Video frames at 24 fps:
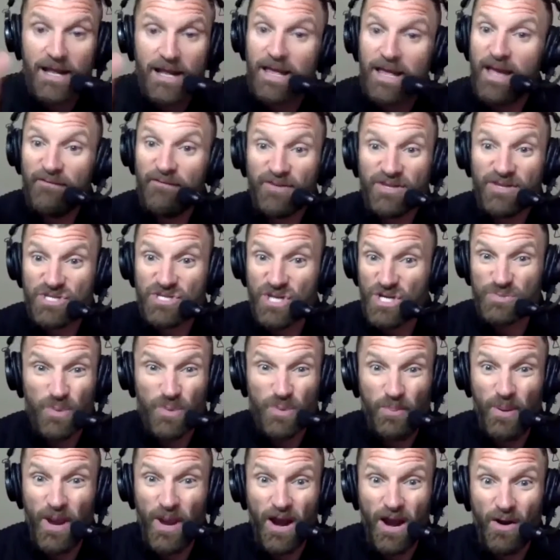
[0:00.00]
If it's just
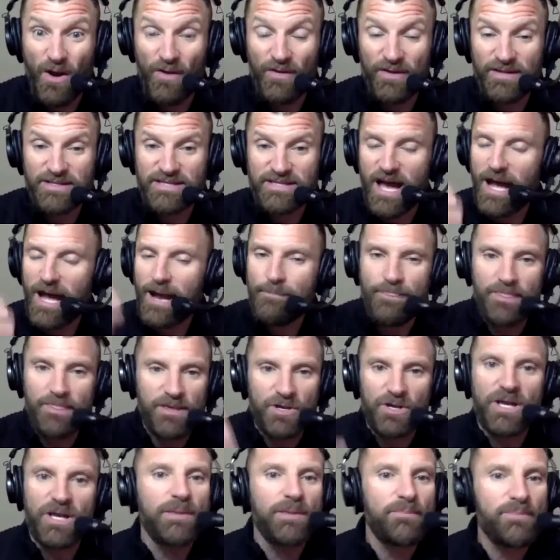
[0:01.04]
prepare all the time,
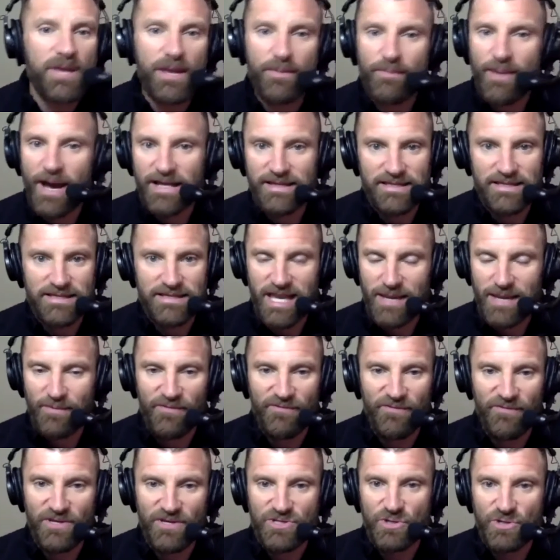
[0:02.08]
you're going to be about the same
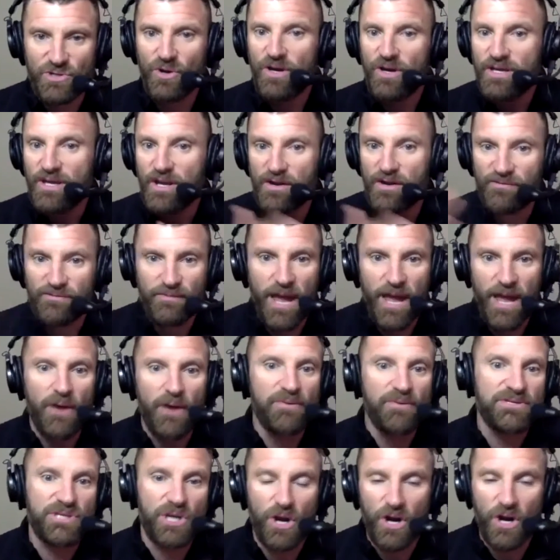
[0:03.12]
official a year from now
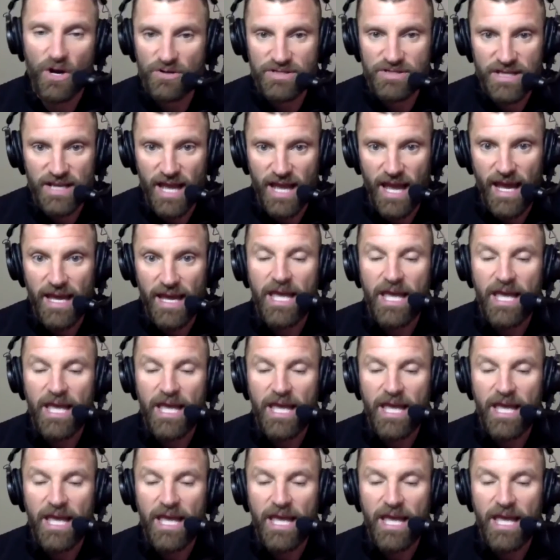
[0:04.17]
as you are today.